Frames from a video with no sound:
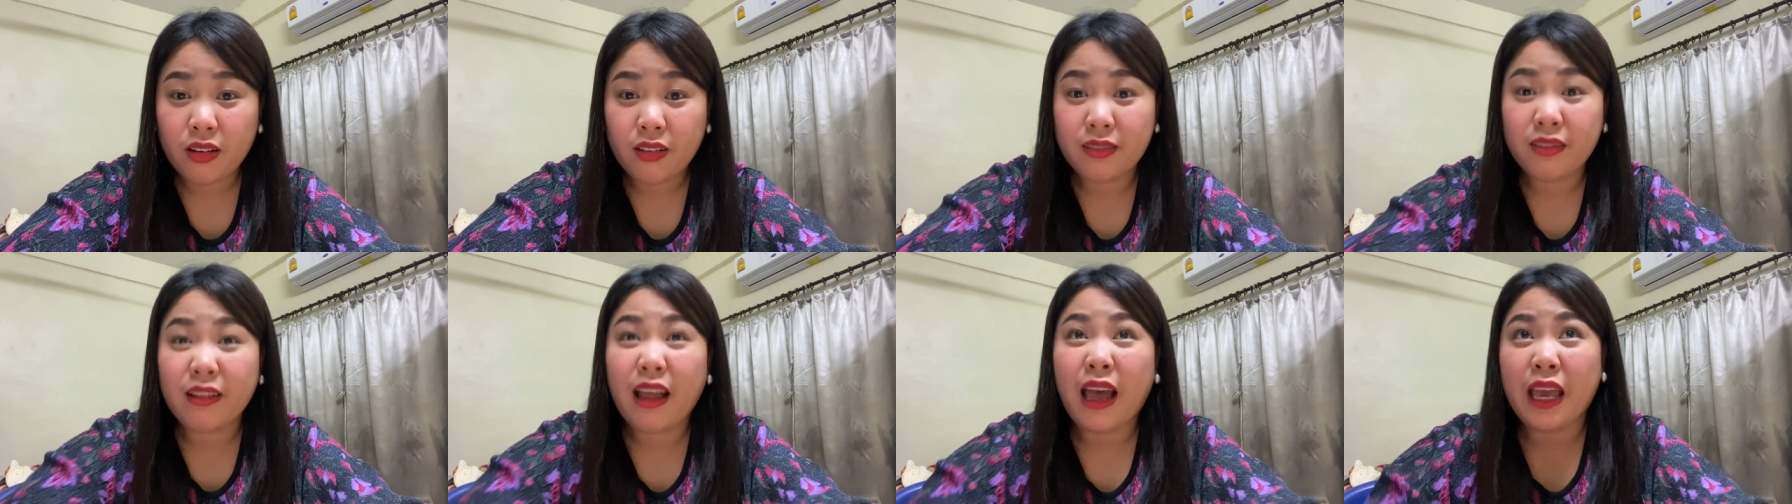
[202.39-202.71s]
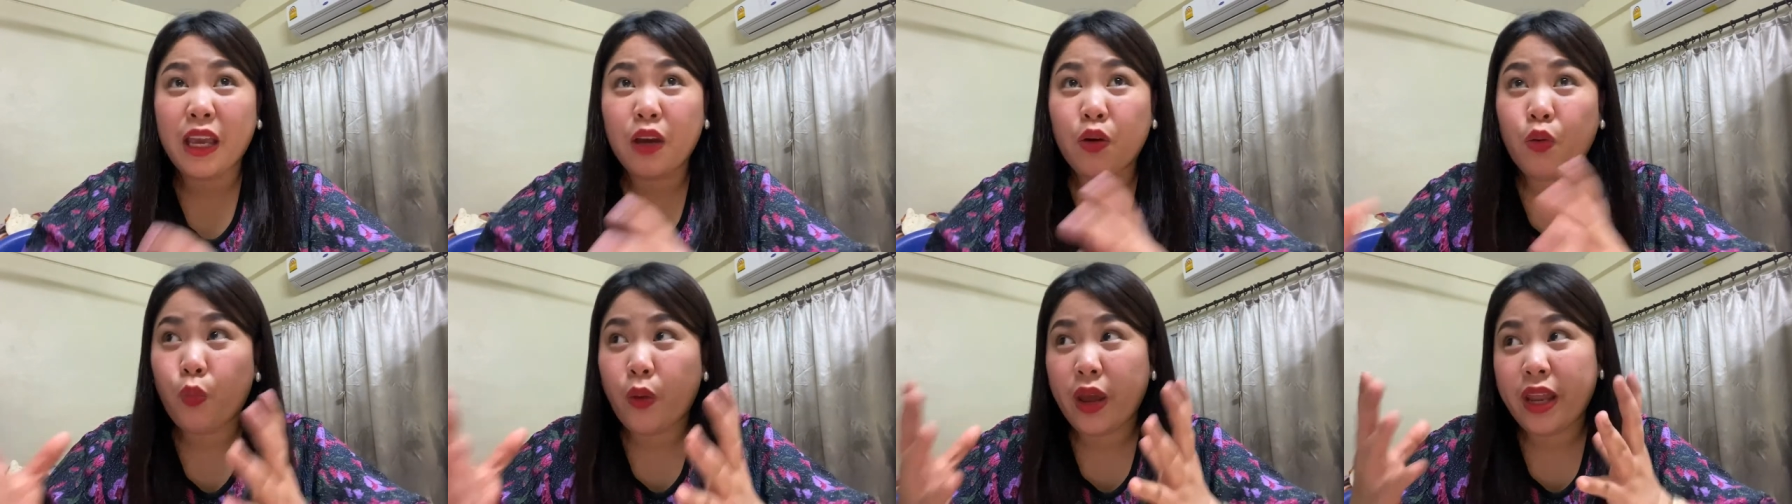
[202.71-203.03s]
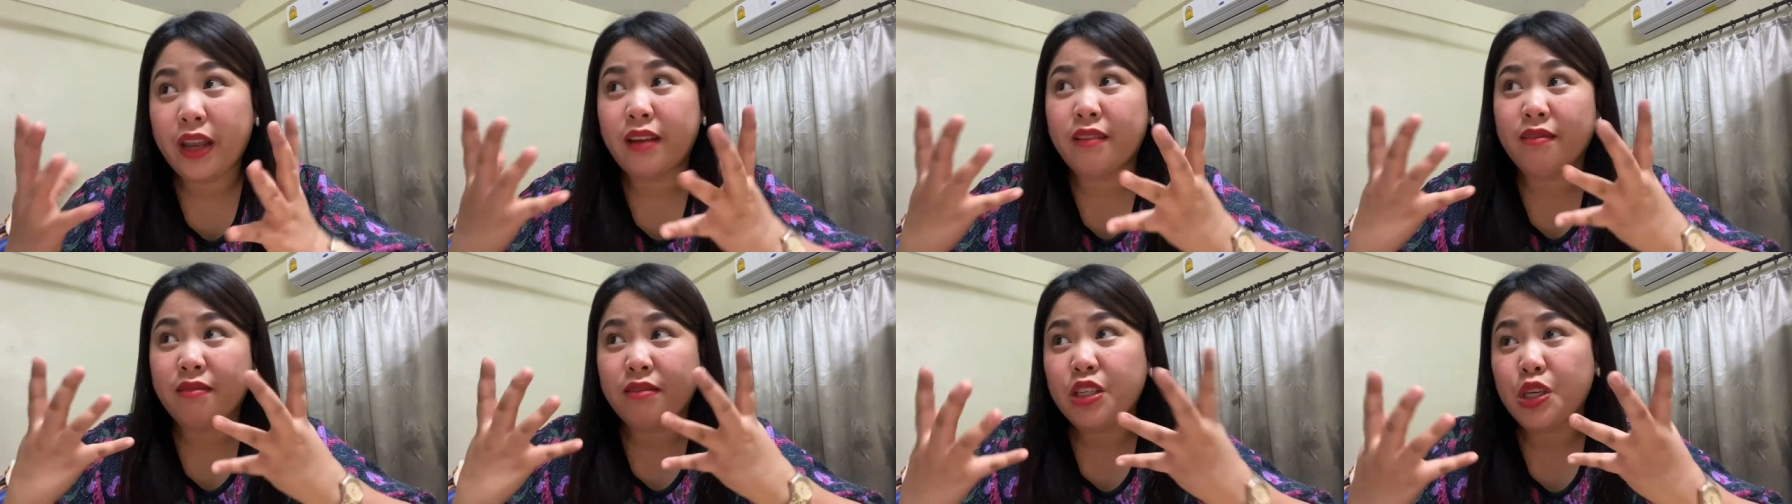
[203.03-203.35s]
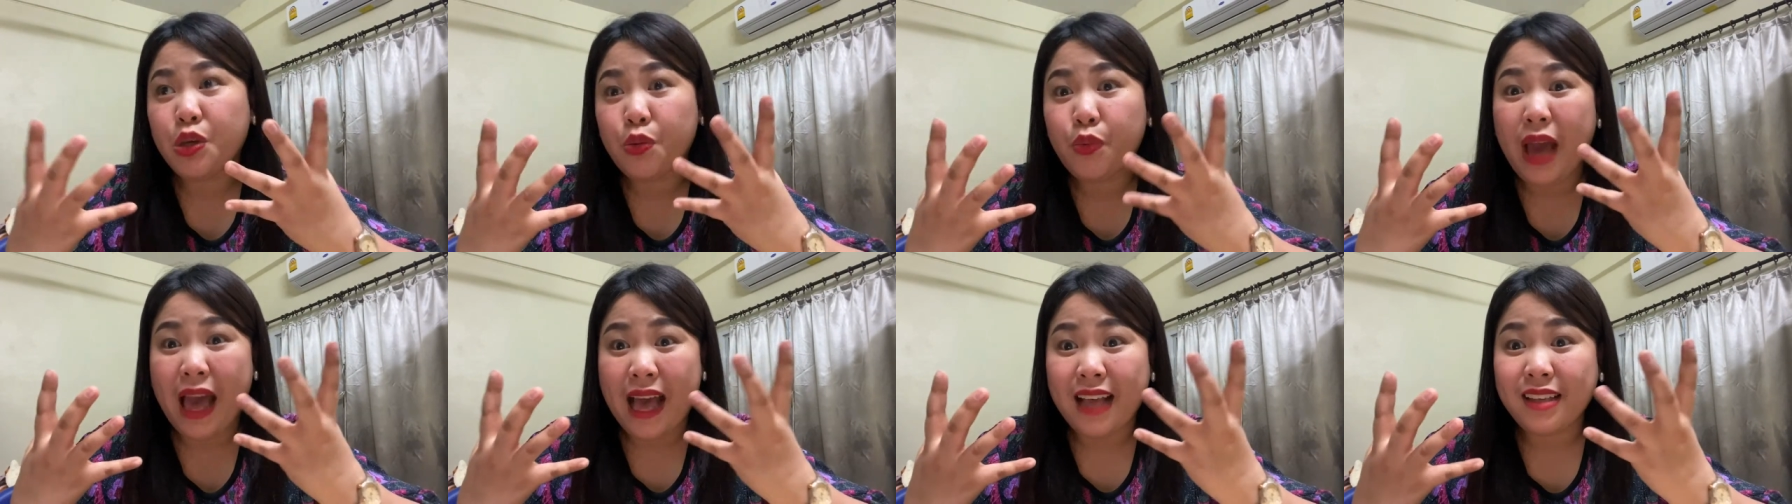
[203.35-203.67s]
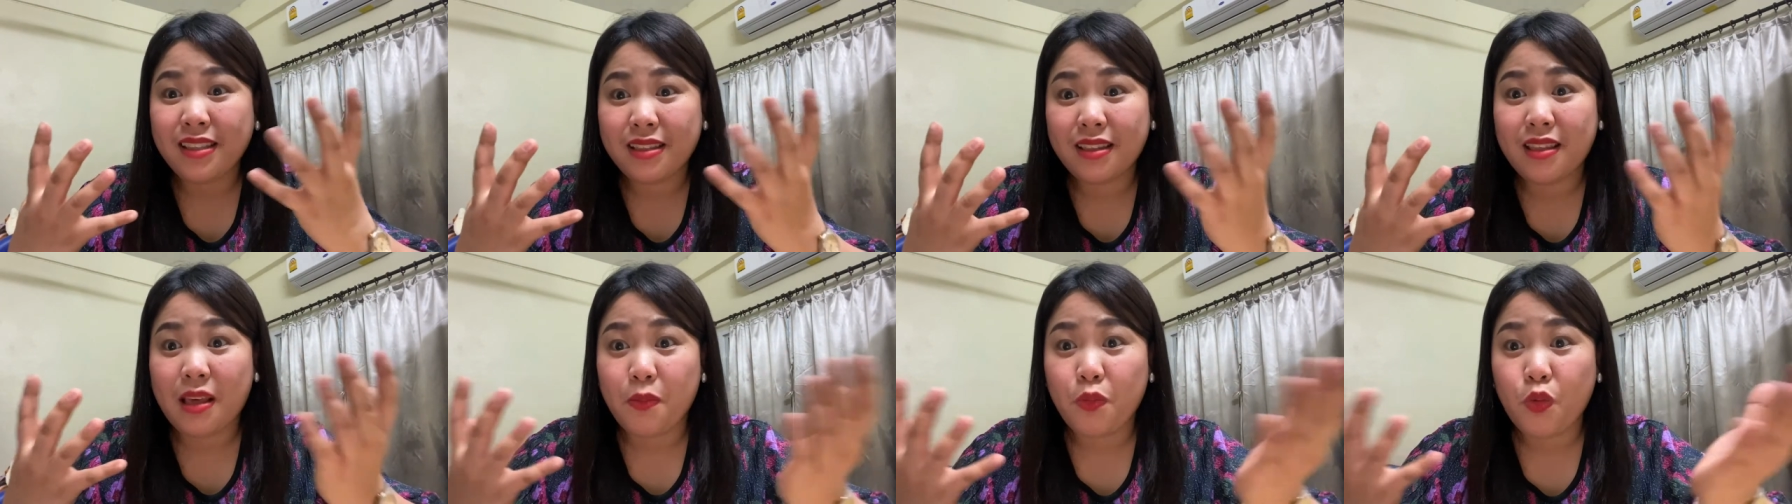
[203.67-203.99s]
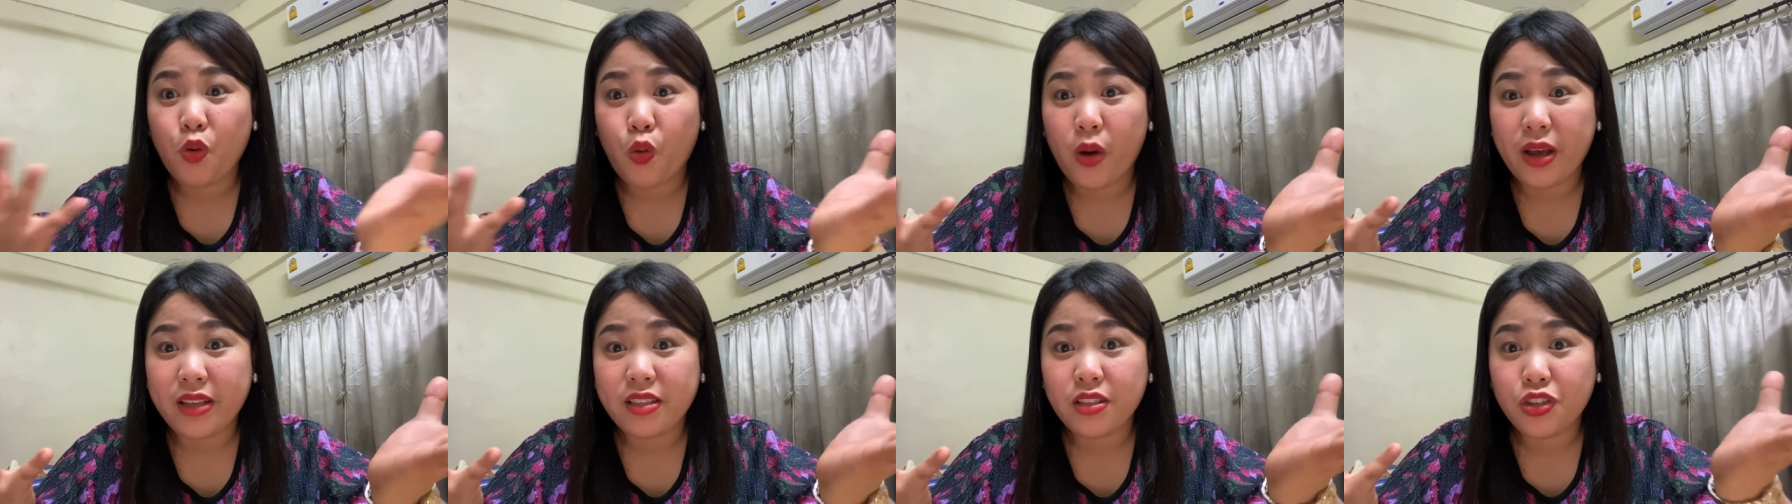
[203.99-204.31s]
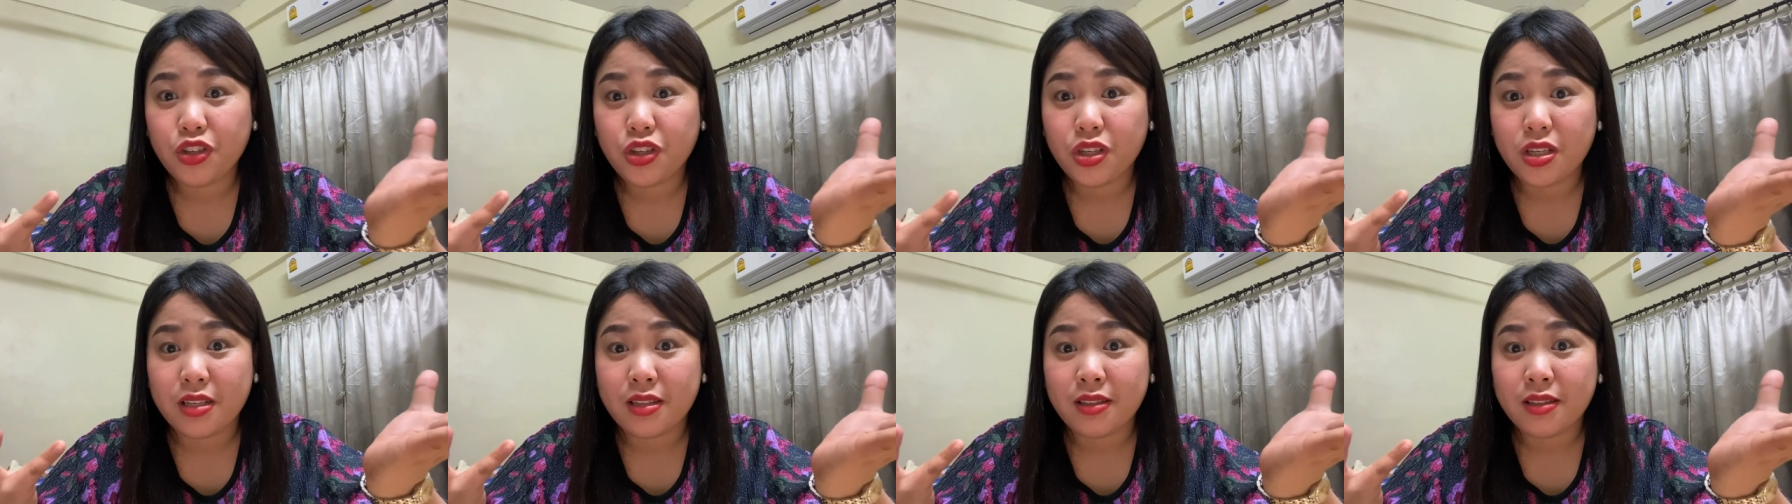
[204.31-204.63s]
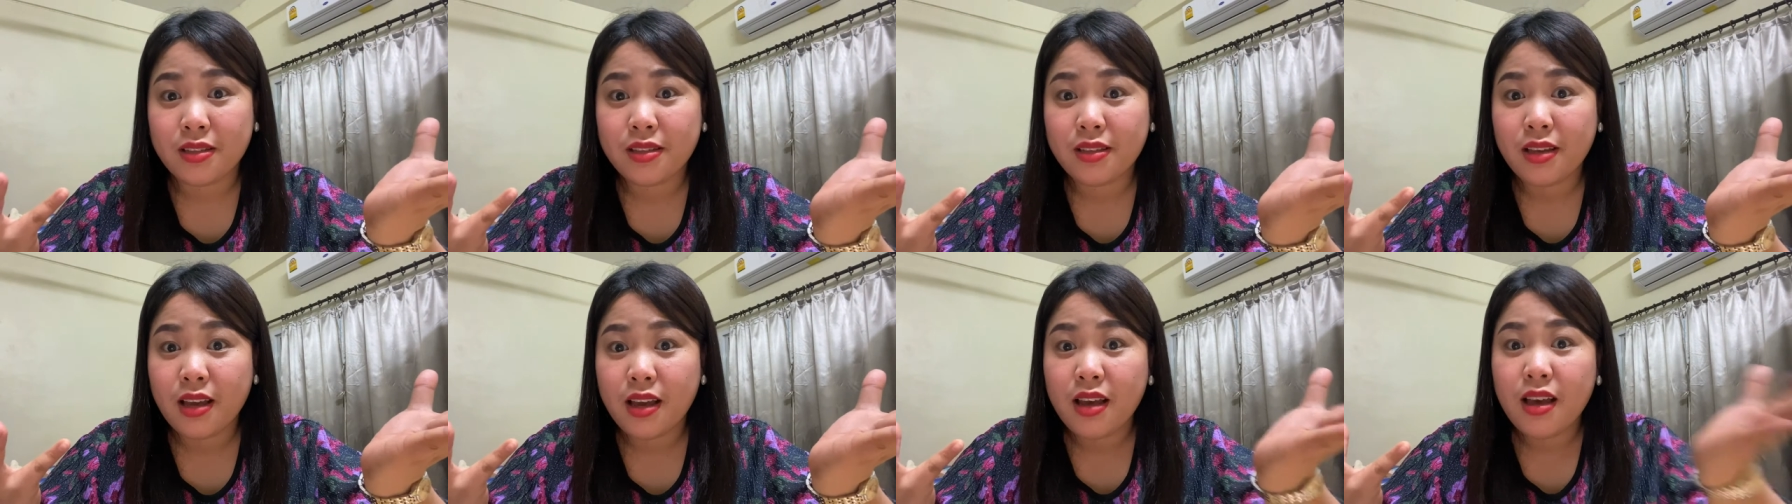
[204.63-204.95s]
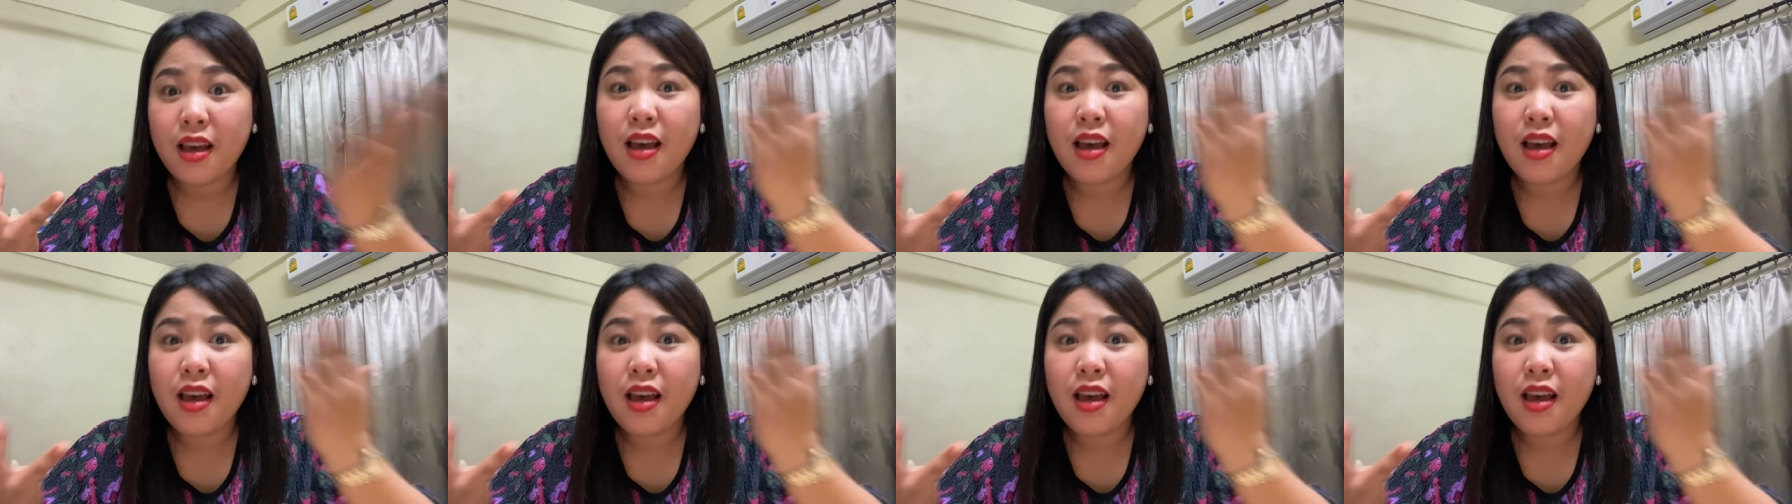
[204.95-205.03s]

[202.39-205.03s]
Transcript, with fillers: Like when you ask them questions,